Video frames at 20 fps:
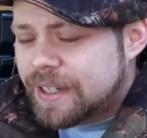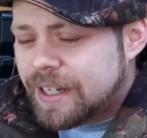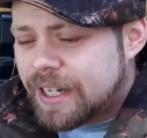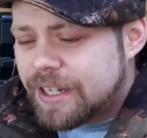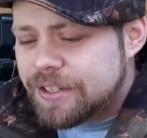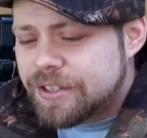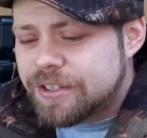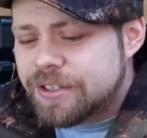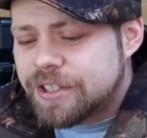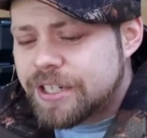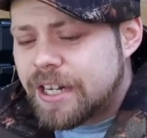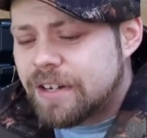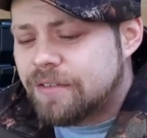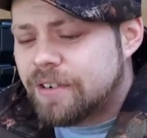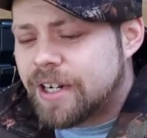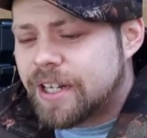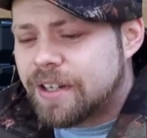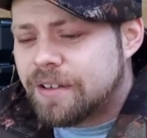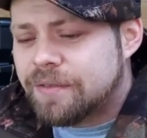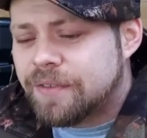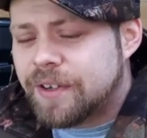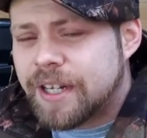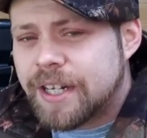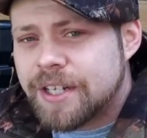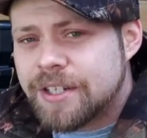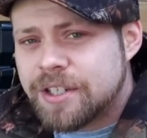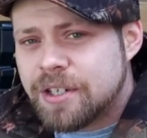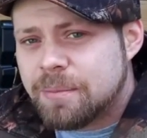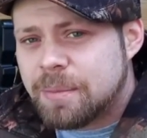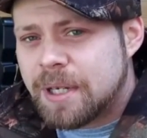That's generally the
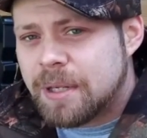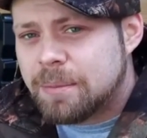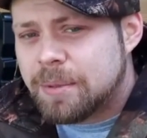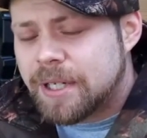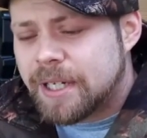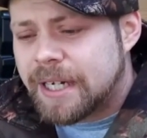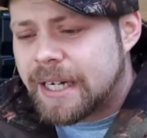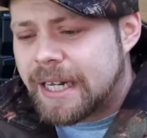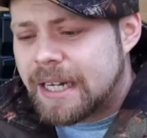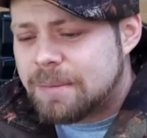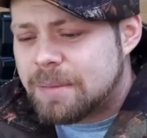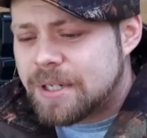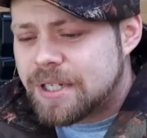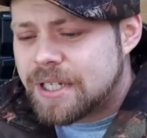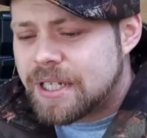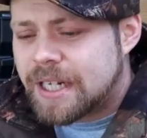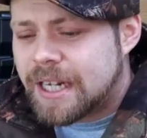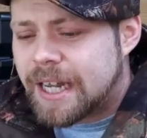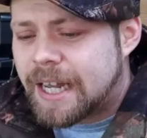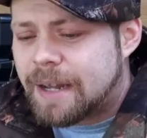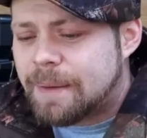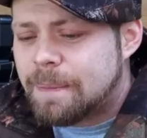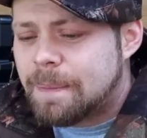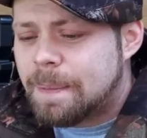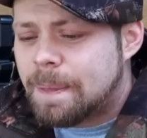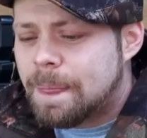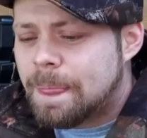figures that people are claiming to get.